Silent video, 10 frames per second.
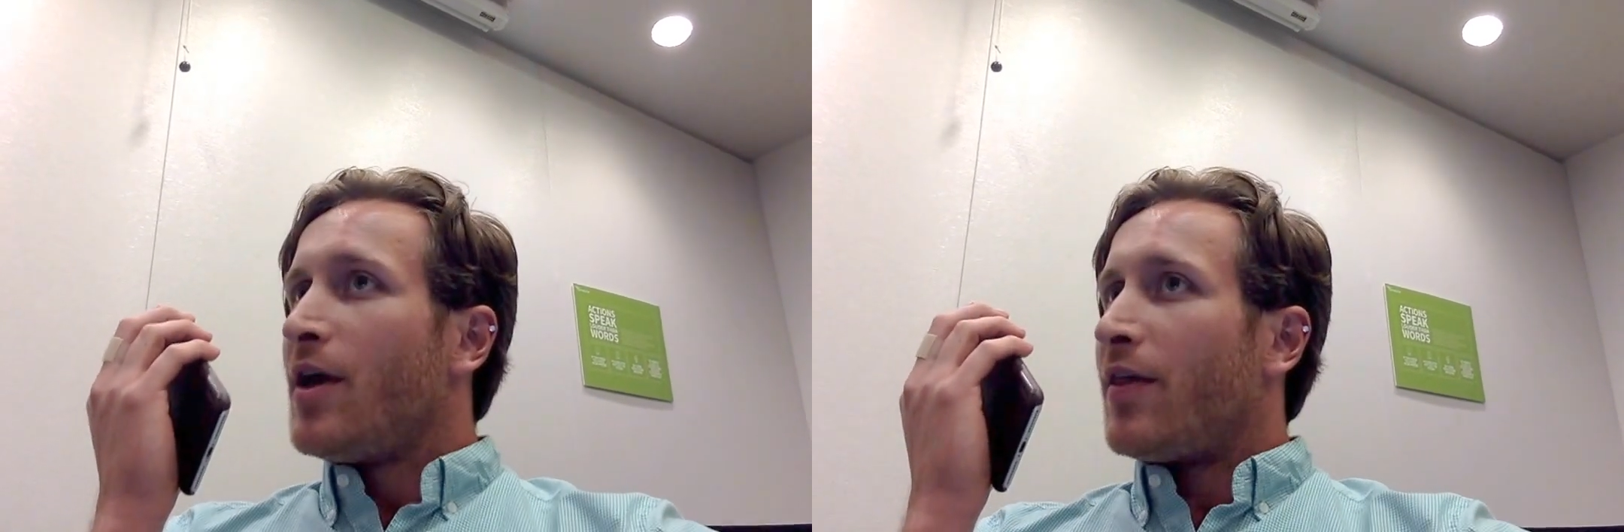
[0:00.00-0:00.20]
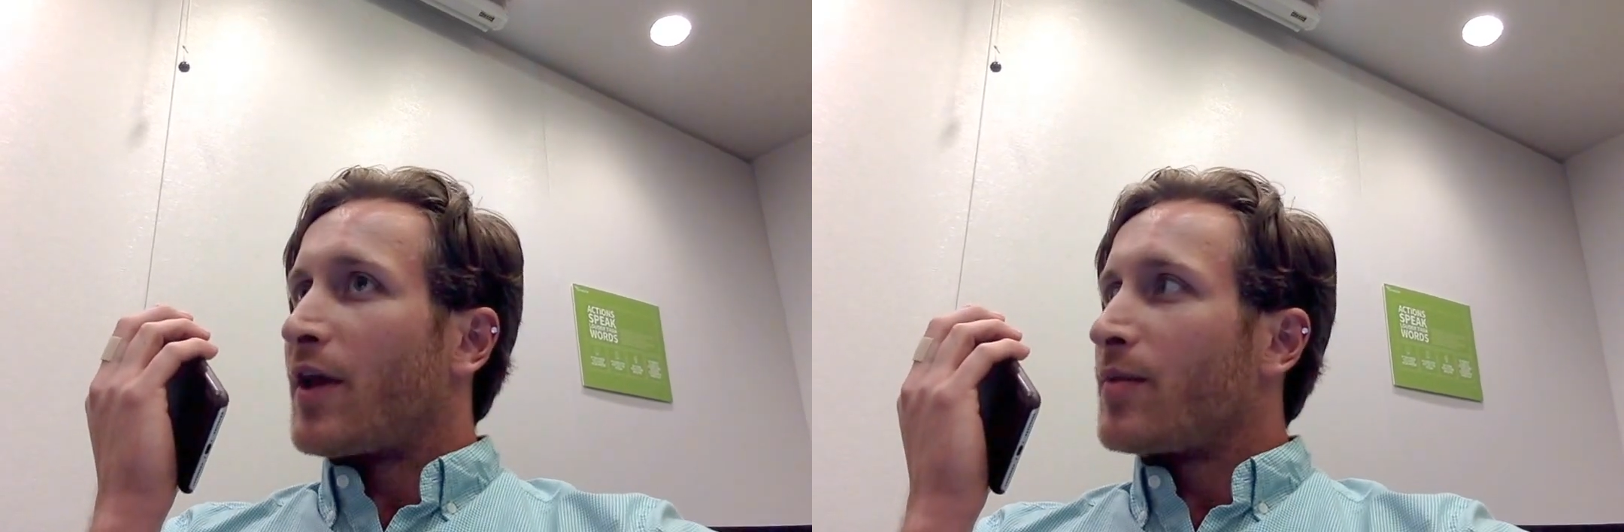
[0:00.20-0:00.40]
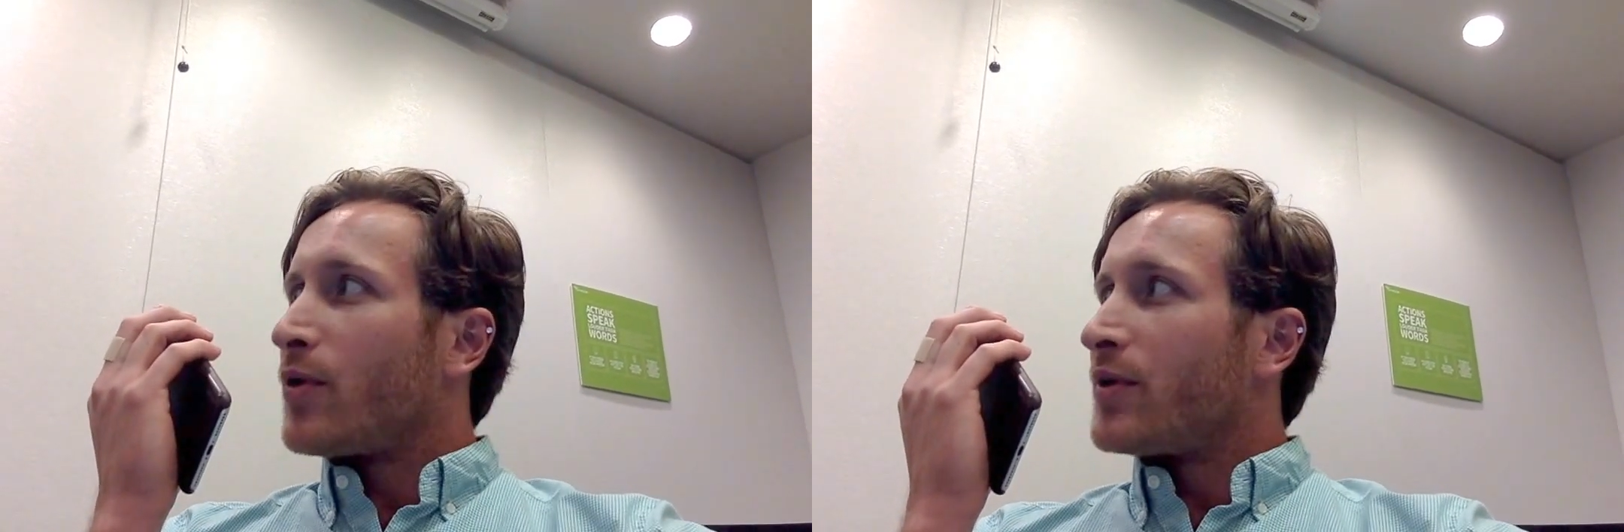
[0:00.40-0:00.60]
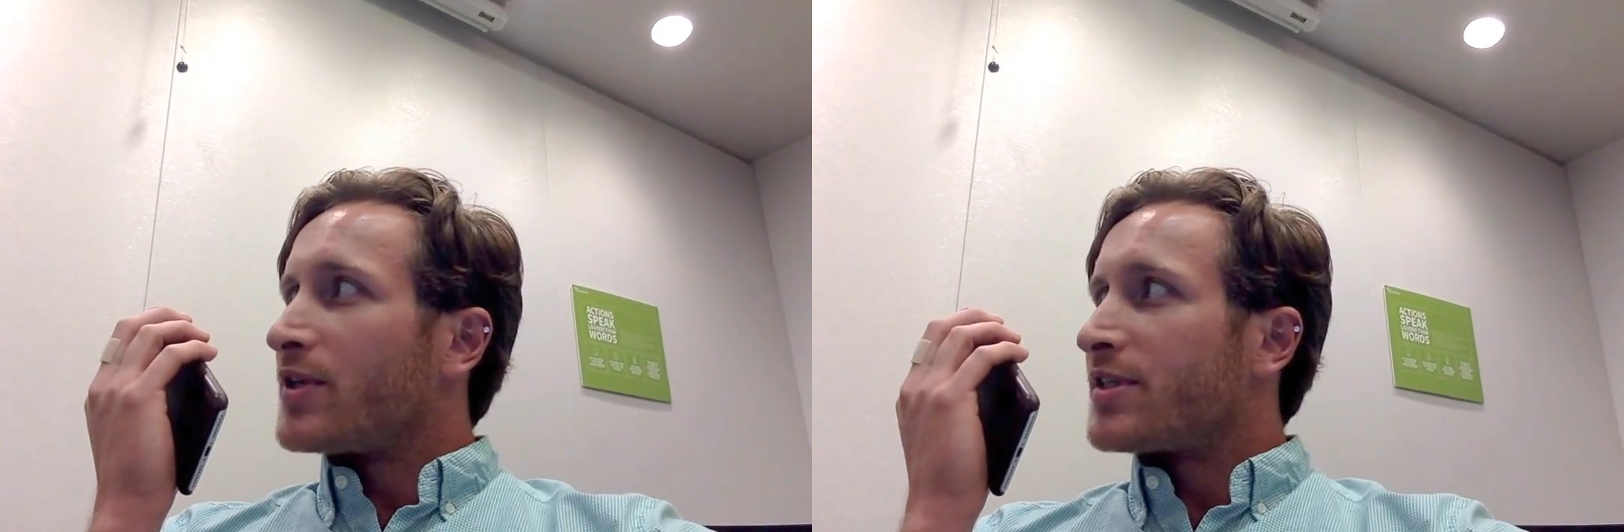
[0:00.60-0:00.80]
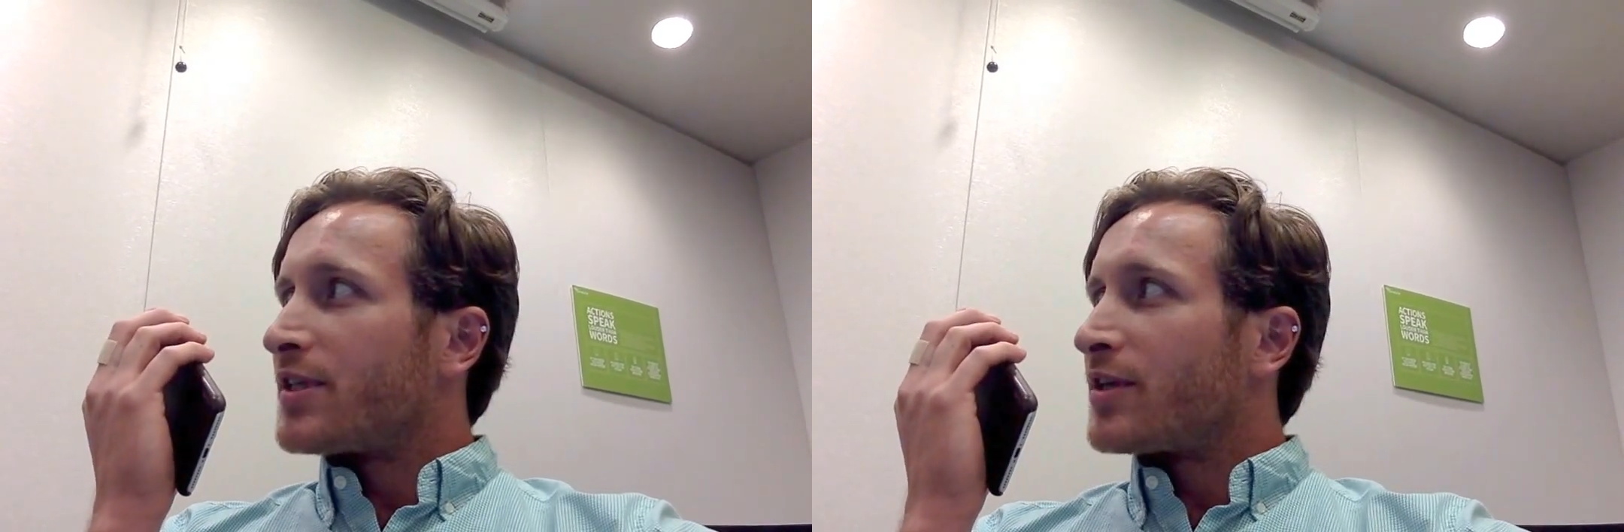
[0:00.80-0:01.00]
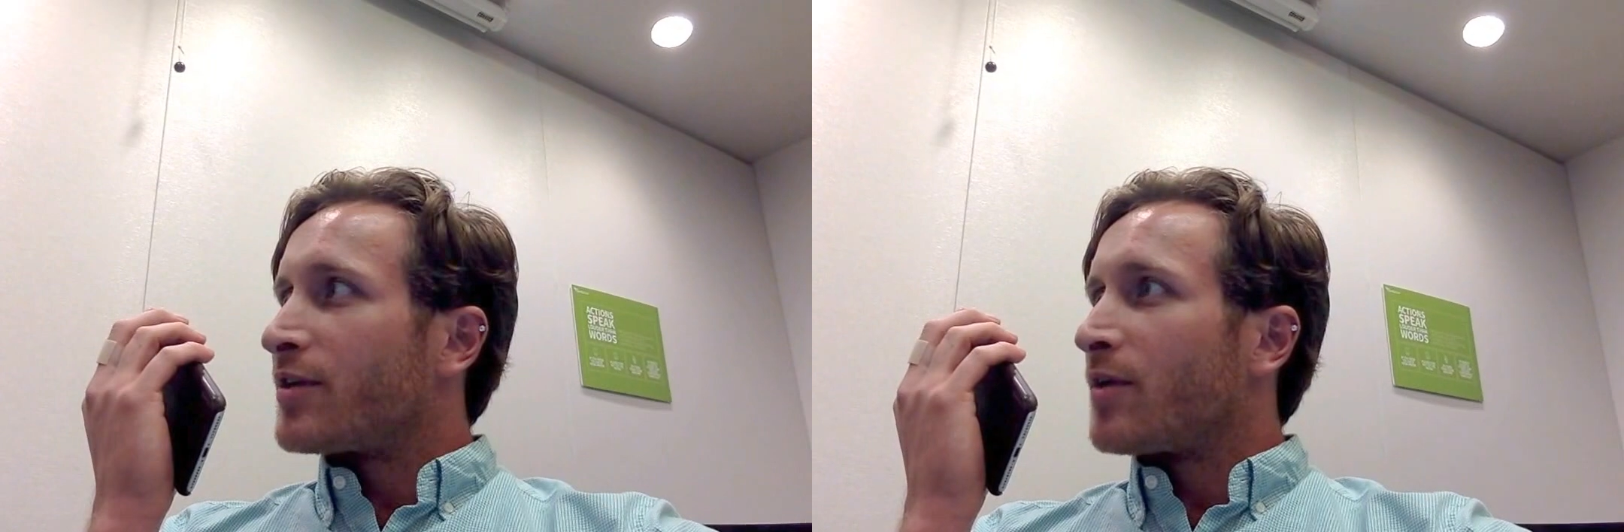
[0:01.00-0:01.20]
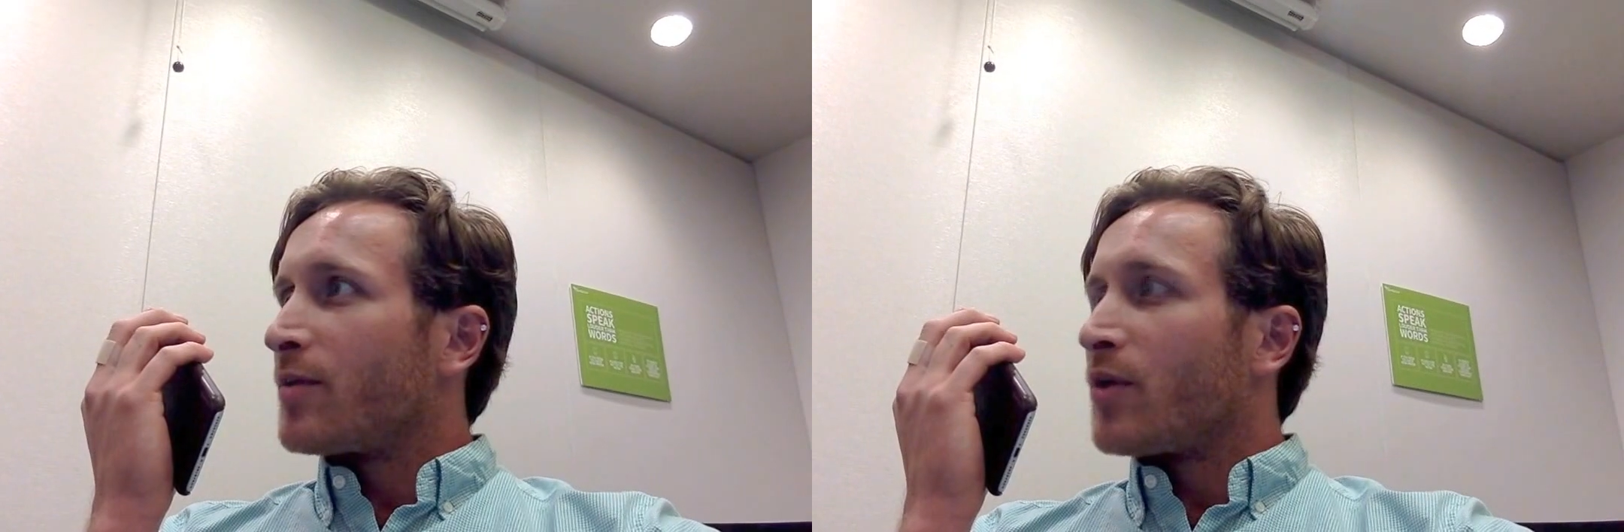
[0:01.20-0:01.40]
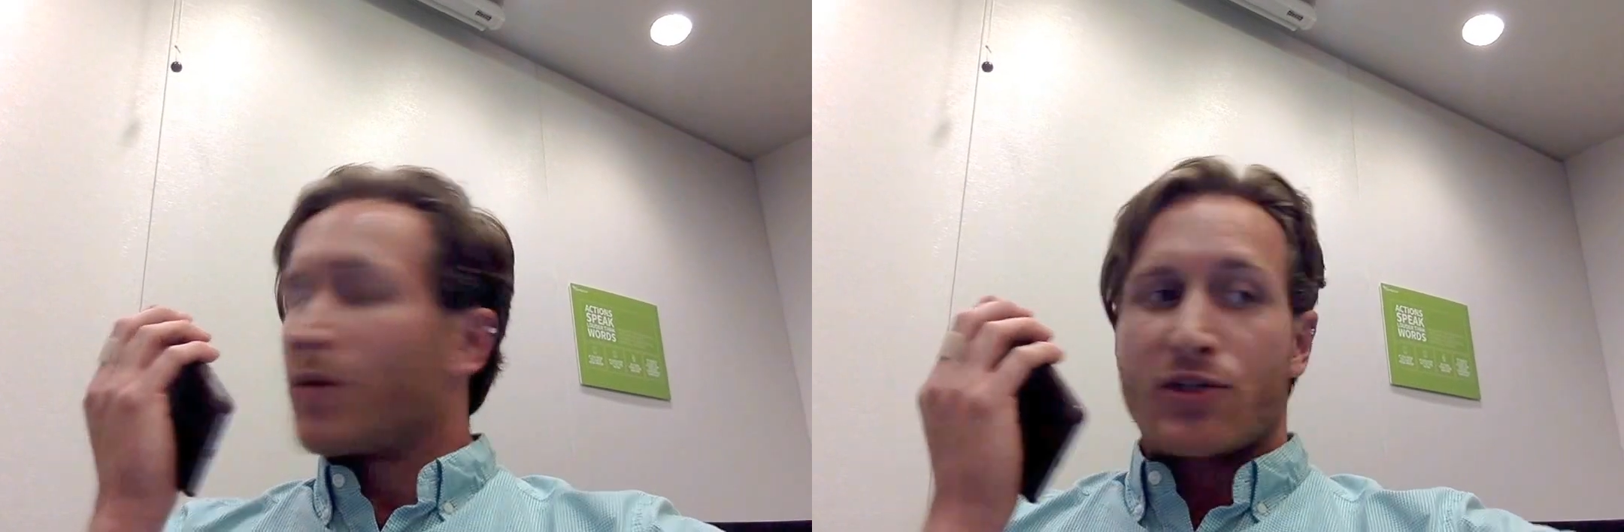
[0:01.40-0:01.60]
that I'm going to sit there and I'm
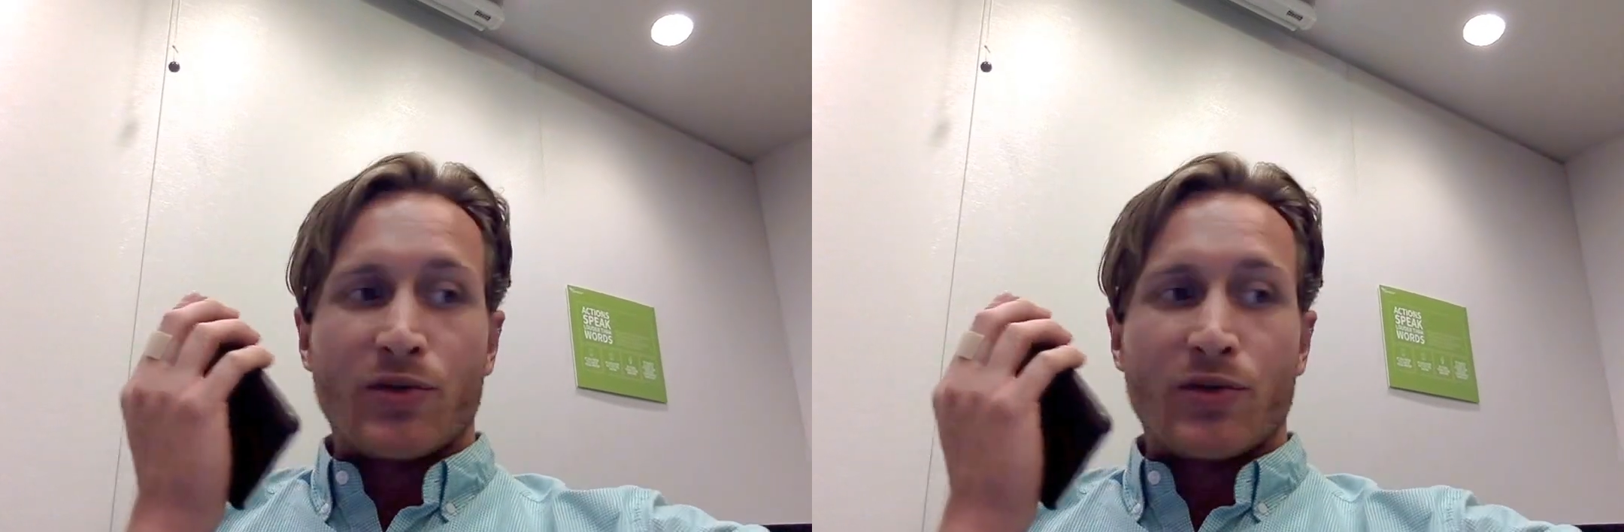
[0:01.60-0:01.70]
going